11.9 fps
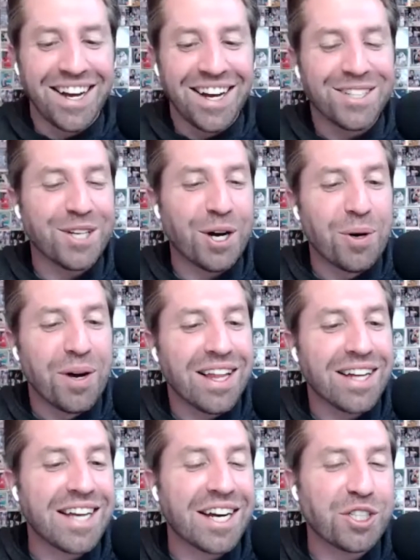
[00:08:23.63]
So
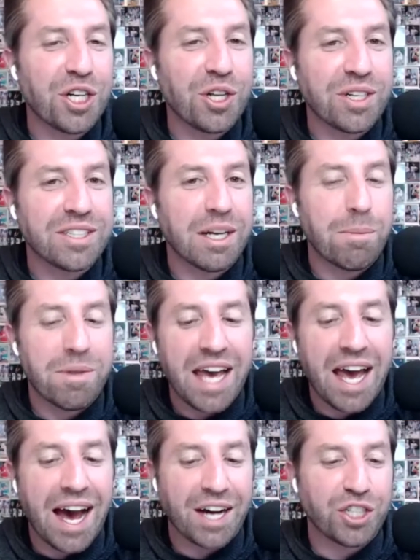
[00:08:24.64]
let's actually look at some of the
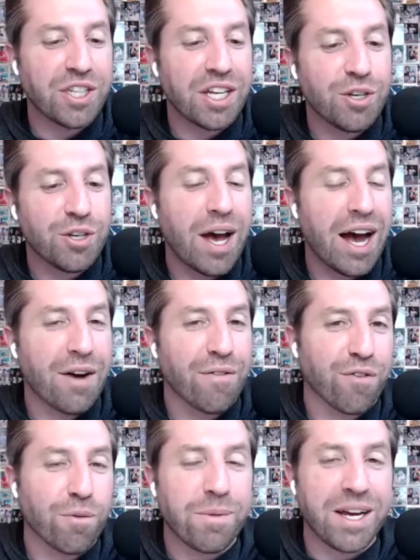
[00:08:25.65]
action that you had
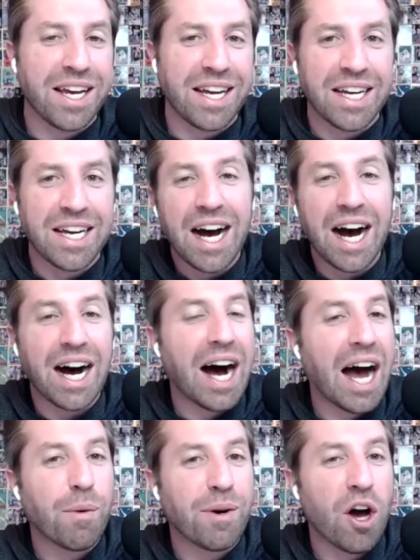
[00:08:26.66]
for me.
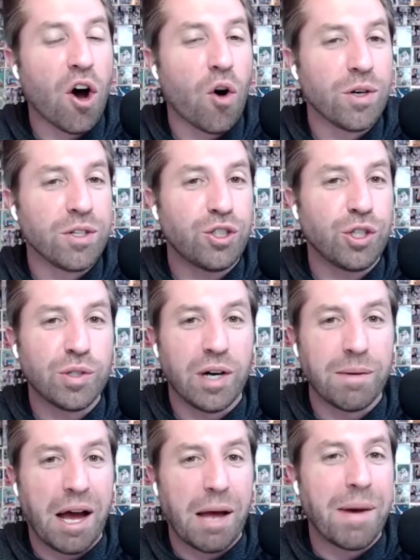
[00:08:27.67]
I went 0-2 on
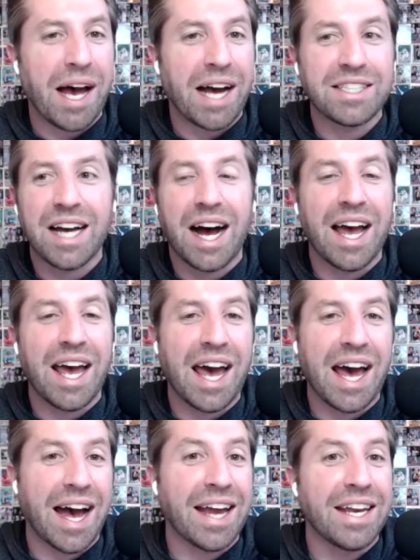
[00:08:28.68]
my bets. I
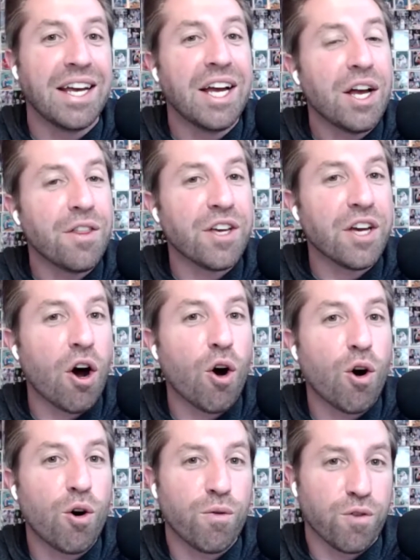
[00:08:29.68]
had the
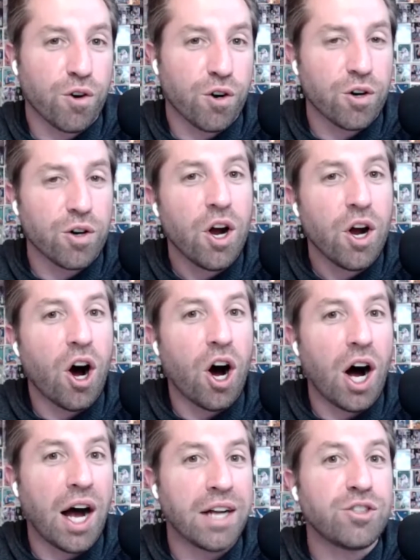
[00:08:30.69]
over
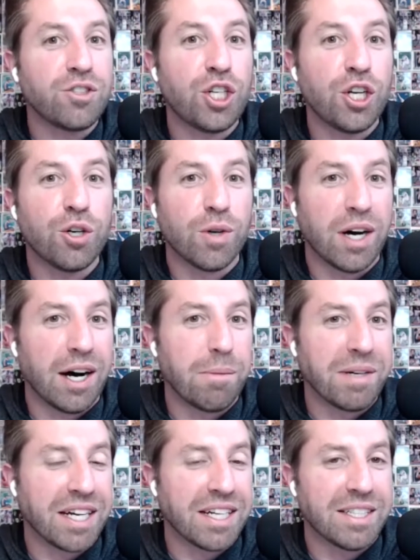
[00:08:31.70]
on Tua
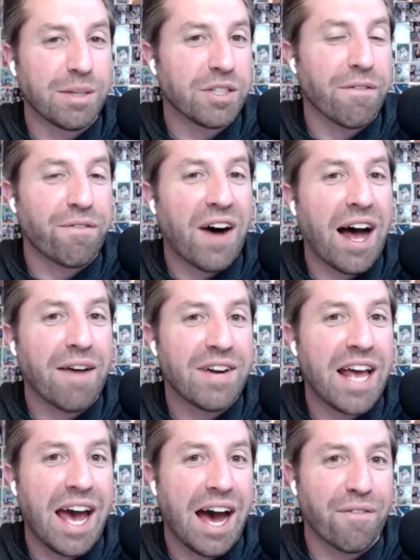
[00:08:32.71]
because it was at
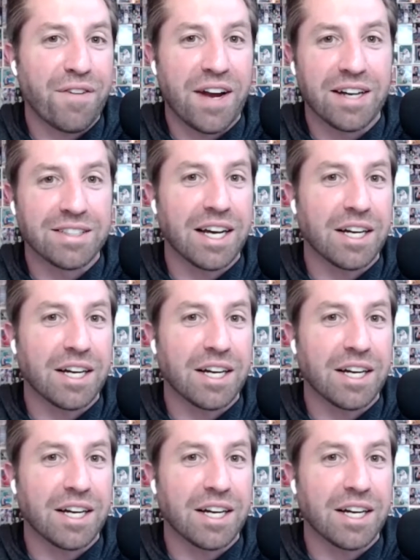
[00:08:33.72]
5.5, and I was like,